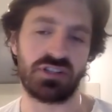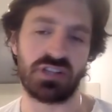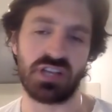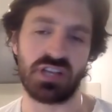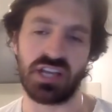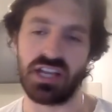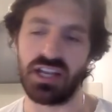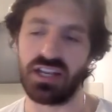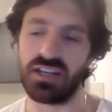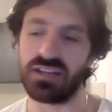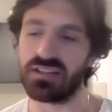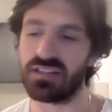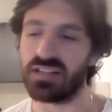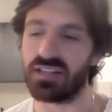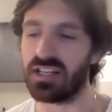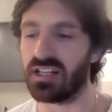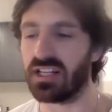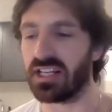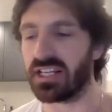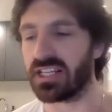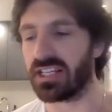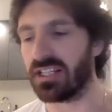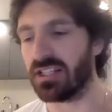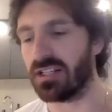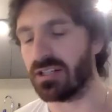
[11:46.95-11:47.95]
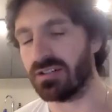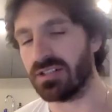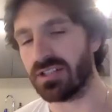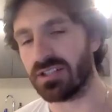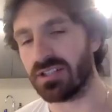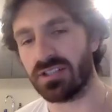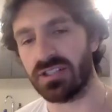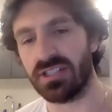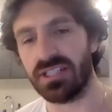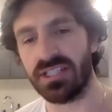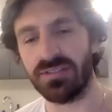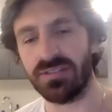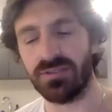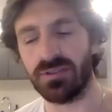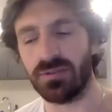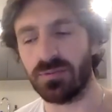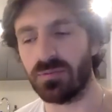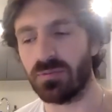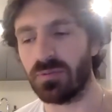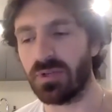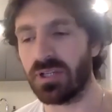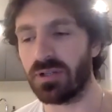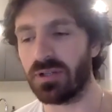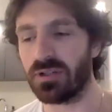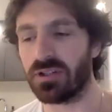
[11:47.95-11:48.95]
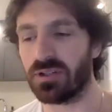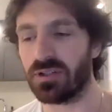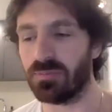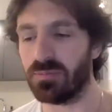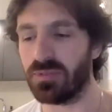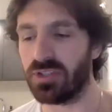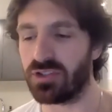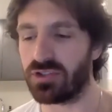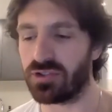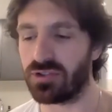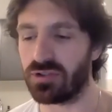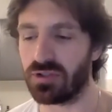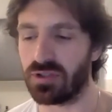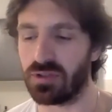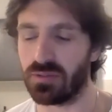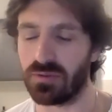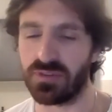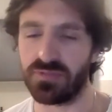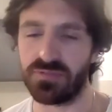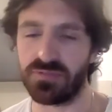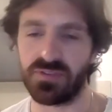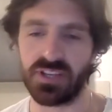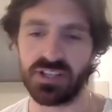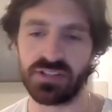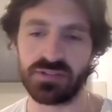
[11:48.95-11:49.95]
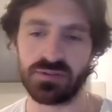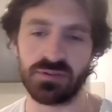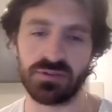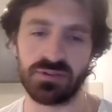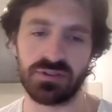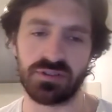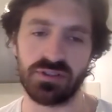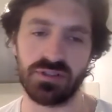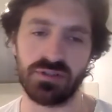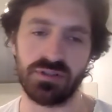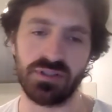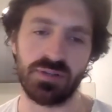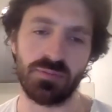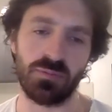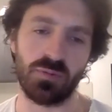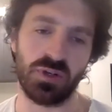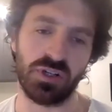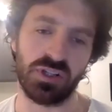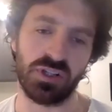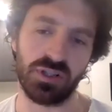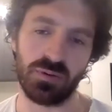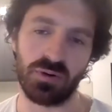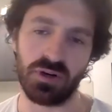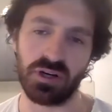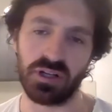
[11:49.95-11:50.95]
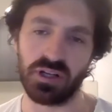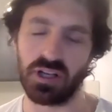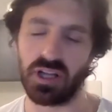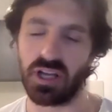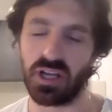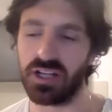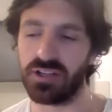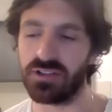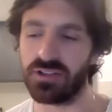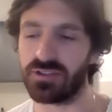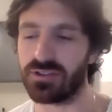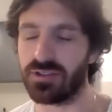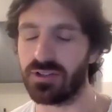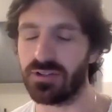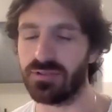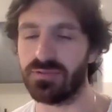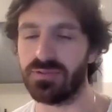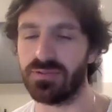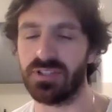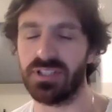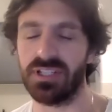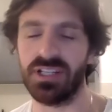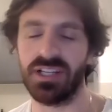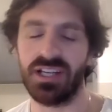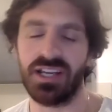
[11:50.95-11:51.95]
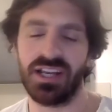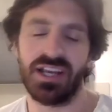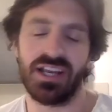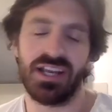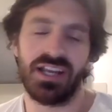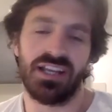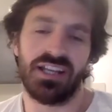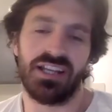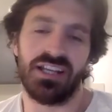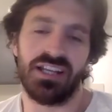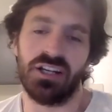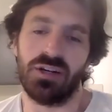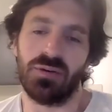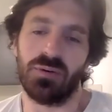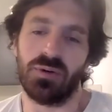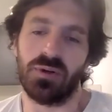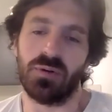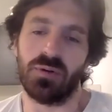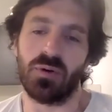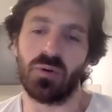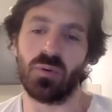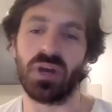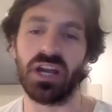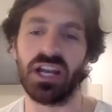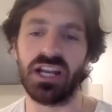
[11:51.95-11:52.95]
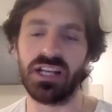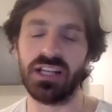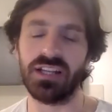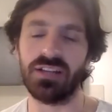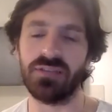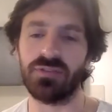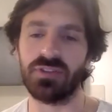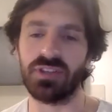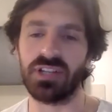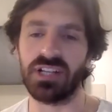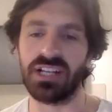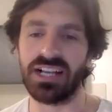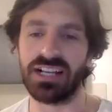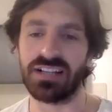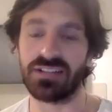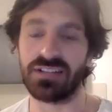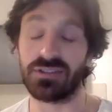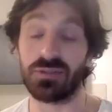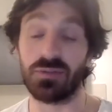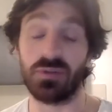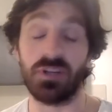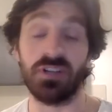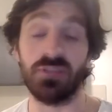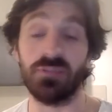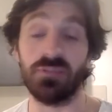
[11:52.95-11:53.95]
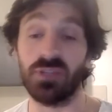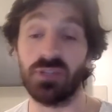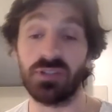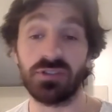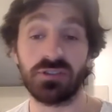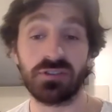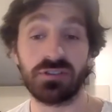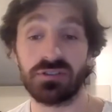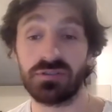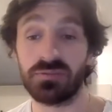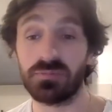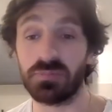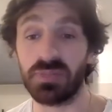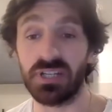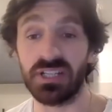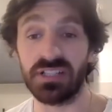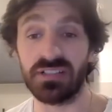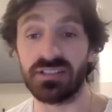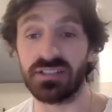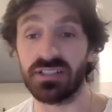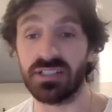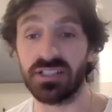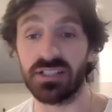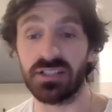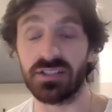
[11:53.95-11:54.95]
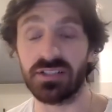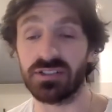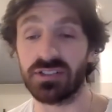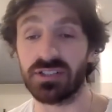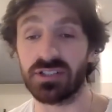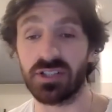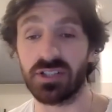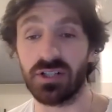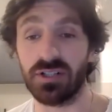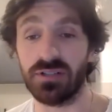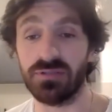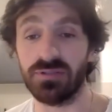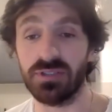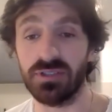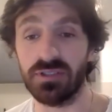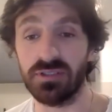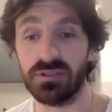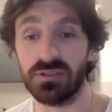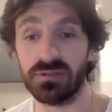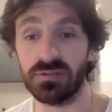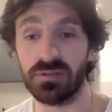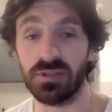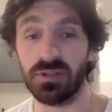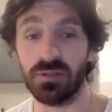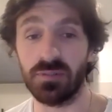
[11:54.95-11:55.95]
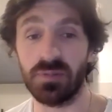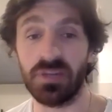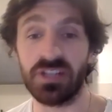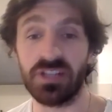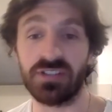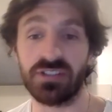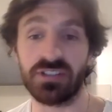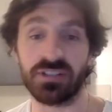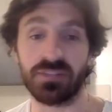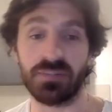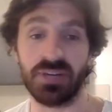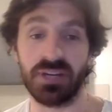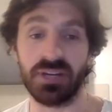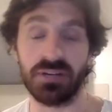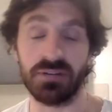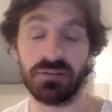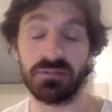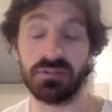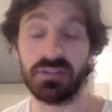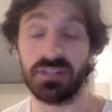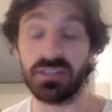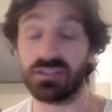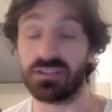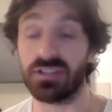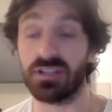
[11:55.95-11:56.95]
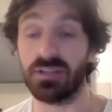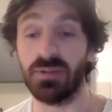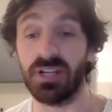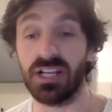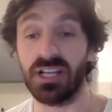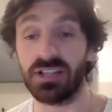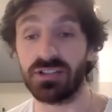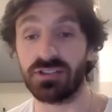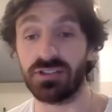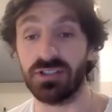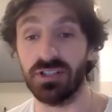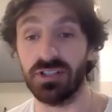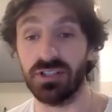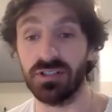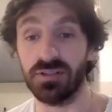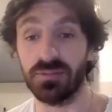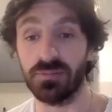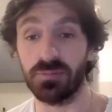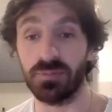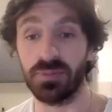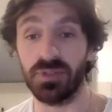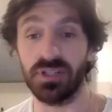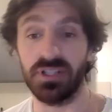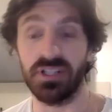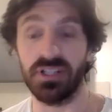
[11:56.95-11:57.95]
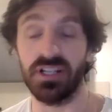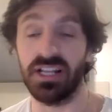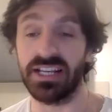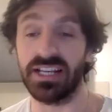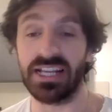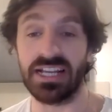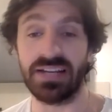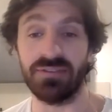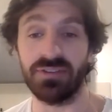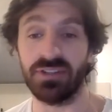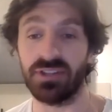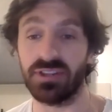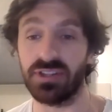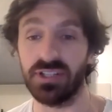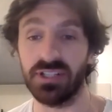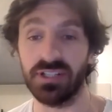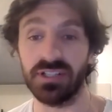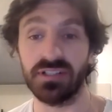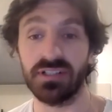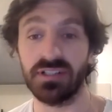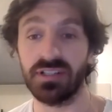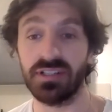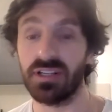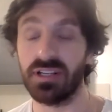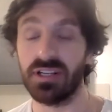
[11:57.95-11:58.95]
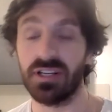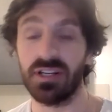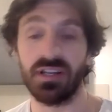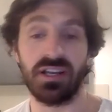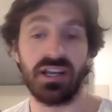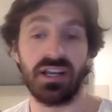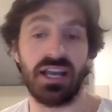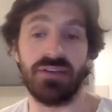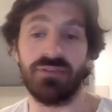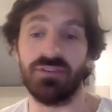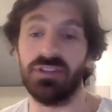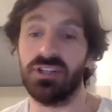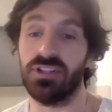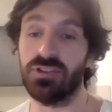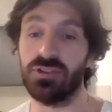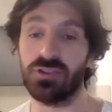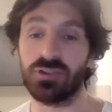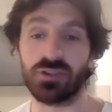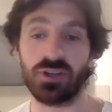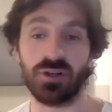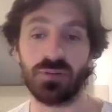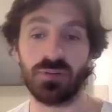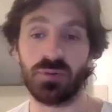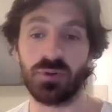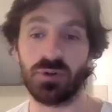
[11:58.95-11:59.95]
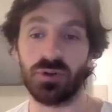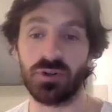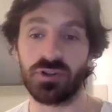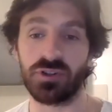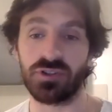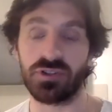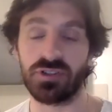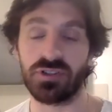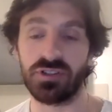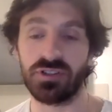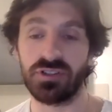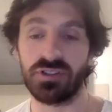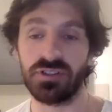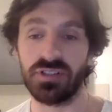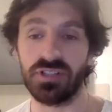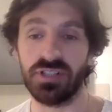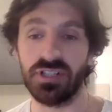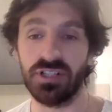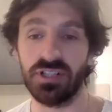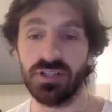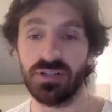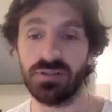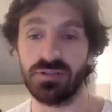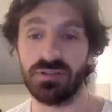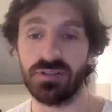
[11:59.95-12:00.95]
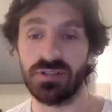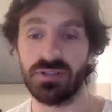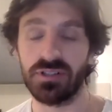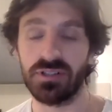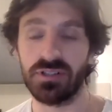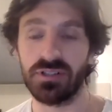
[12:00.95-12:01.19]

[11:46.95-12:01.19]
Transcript: changed. And then, like, you know, you couldn't even, we couldn't be sure what festivals to do. We didn't want to do online stuff. And, you know, we were waiting for the last twelve months, basically, because of COVID. We were meant to come out this time last year, but like everything, everything just got pushed, you know?